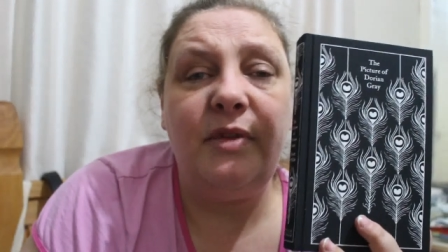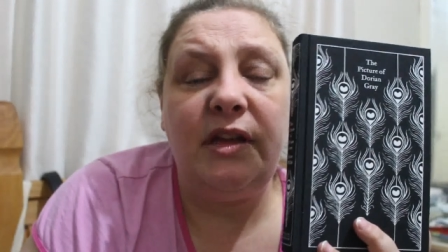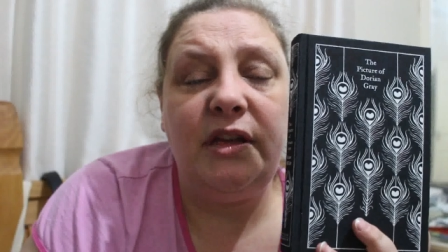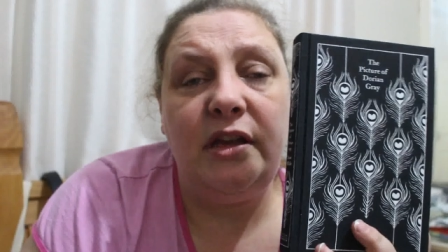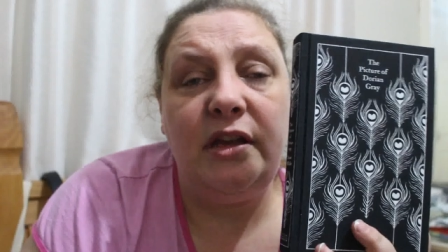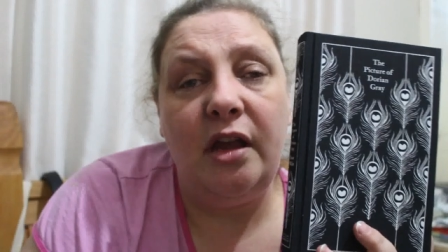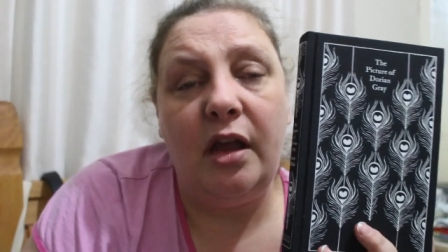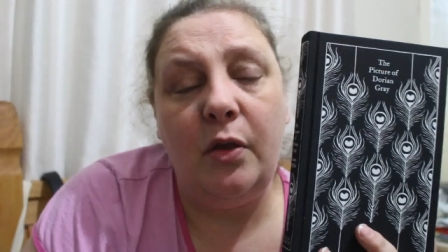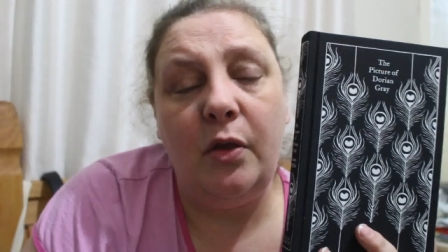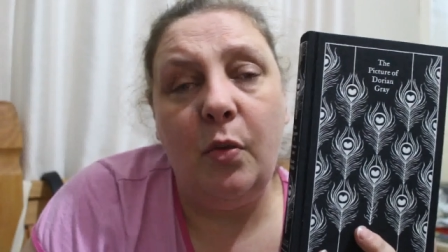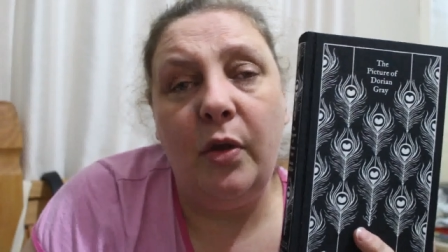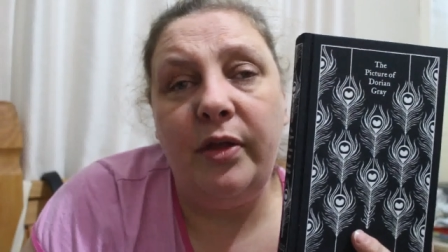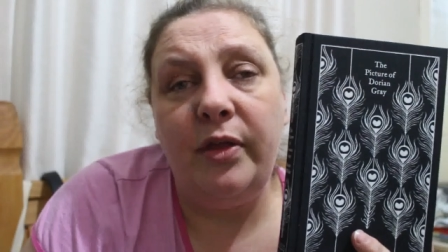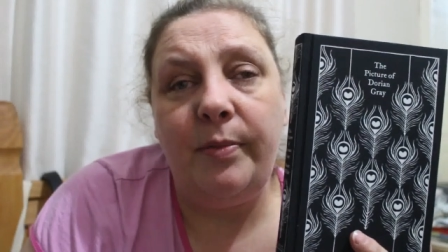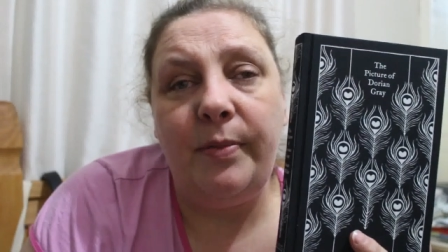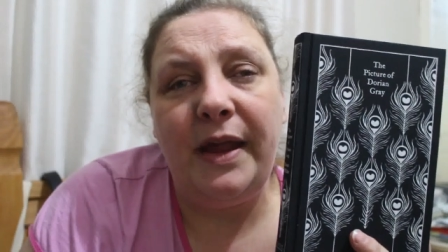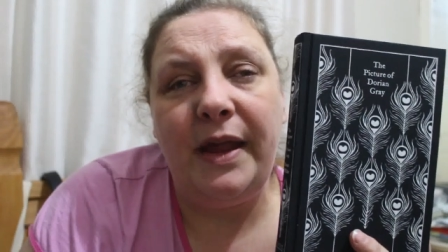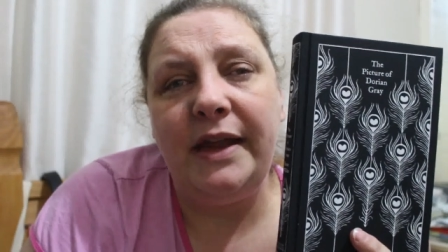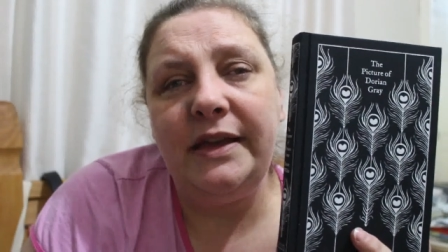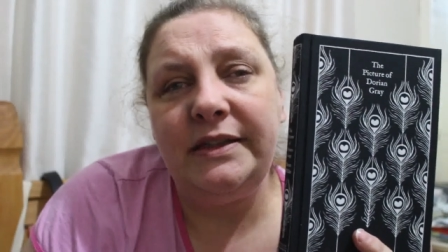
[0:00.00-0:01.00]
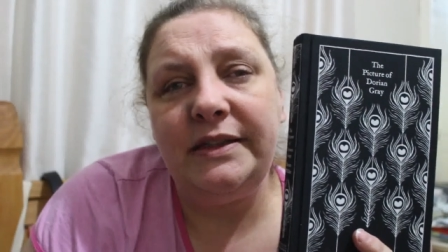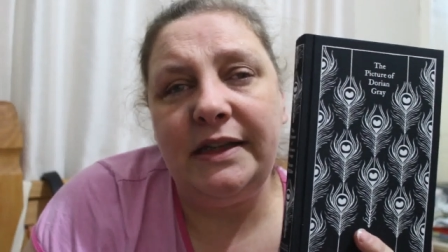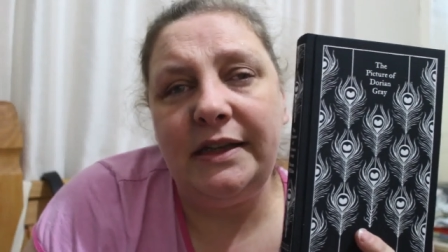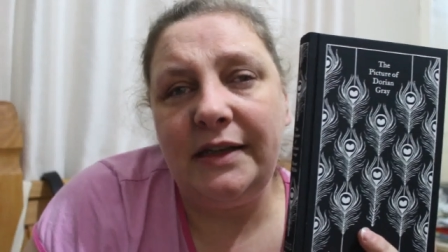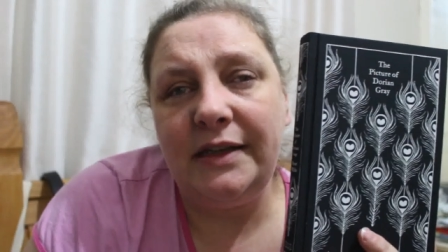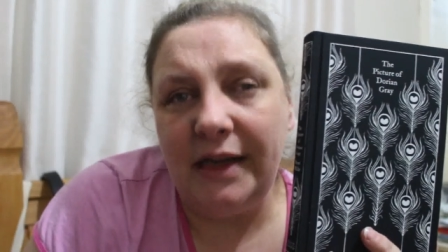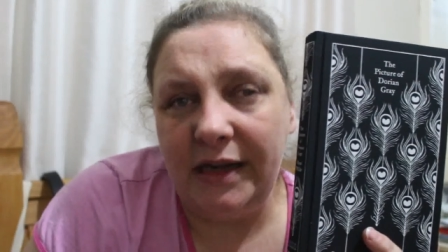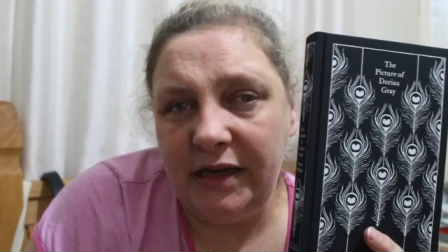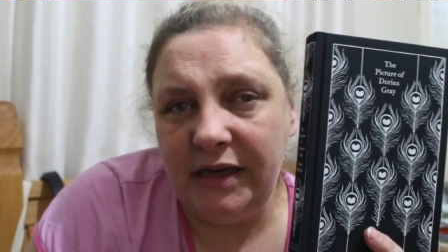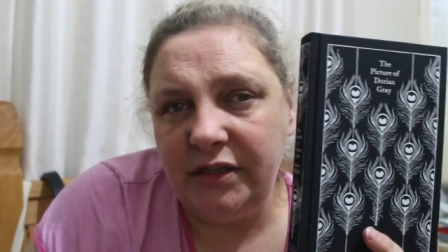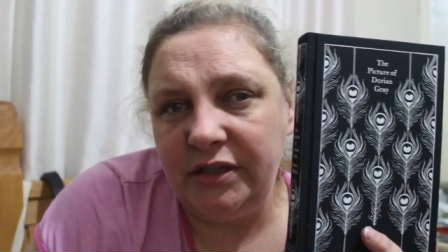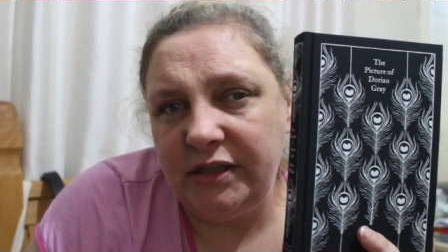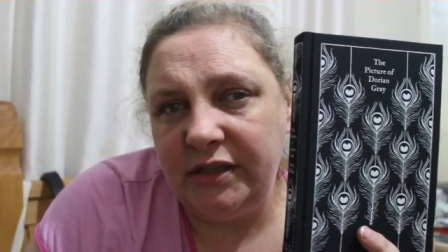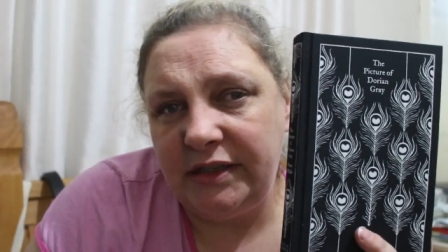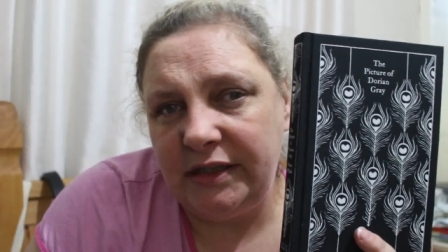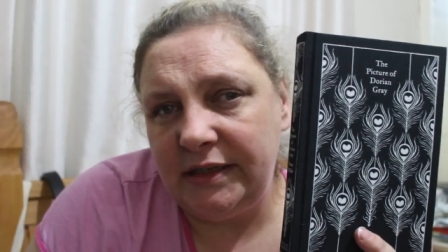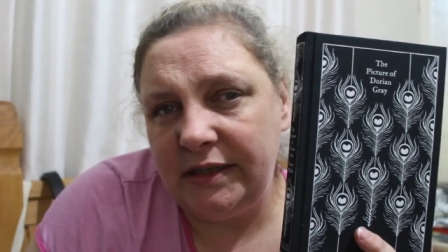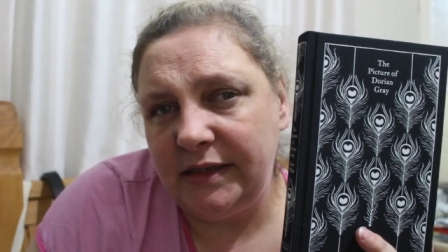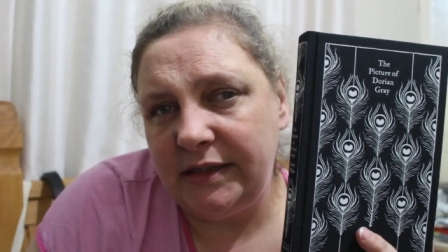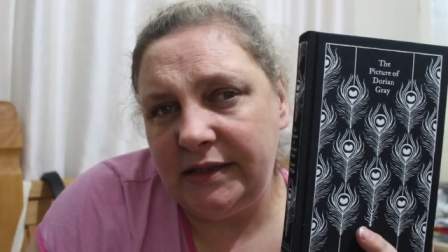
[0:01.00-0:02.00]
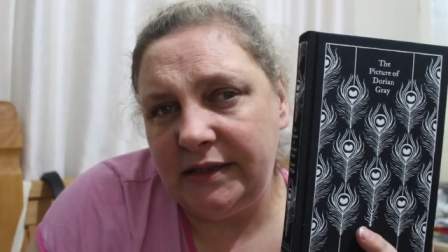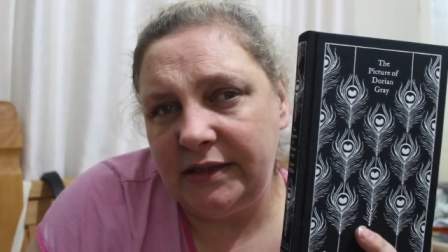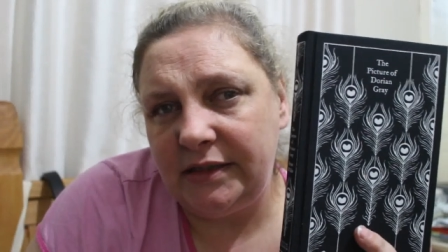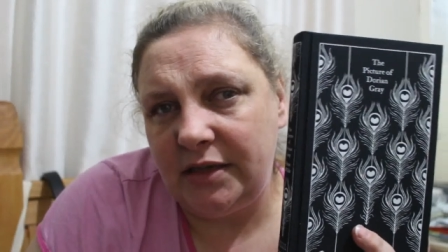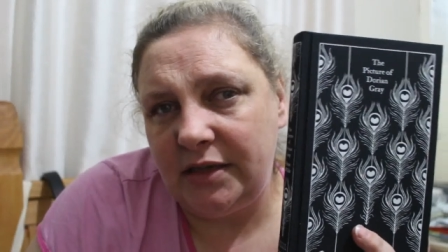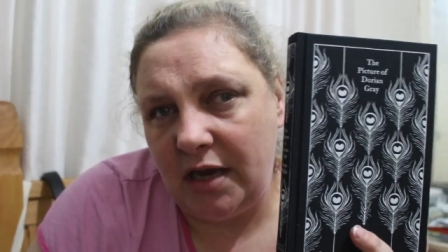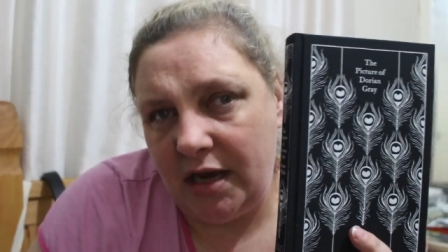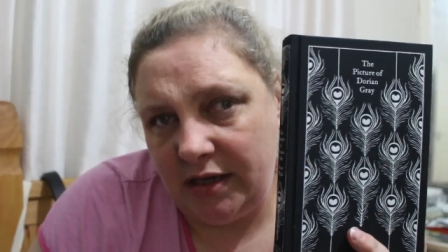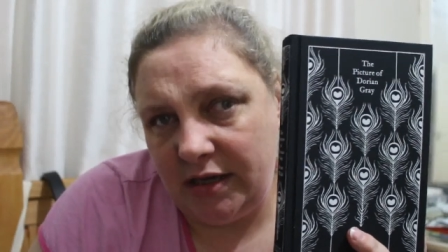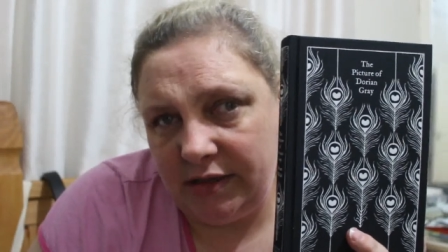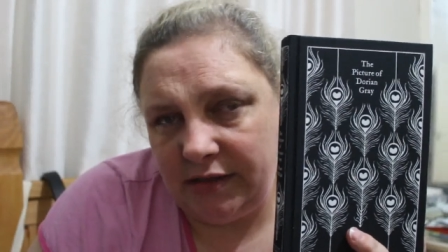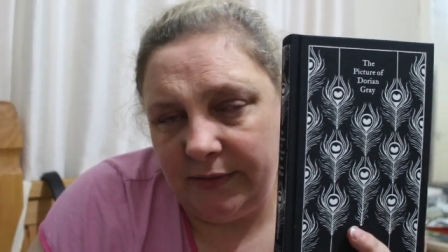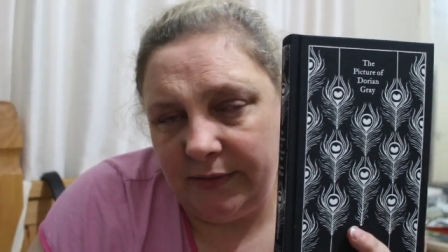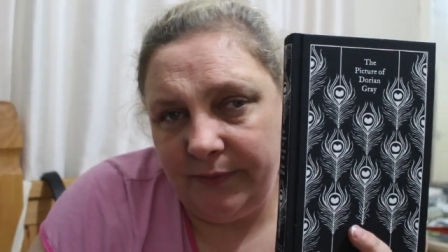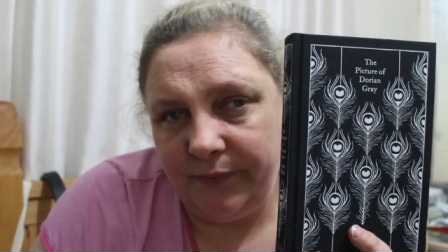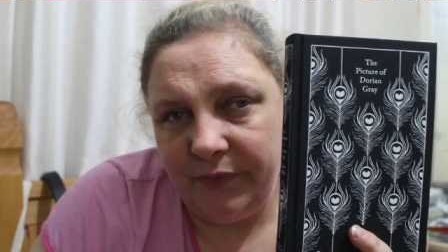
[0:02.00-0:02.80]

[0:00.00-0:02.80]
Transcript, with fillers: and young while the painting ages in his stead.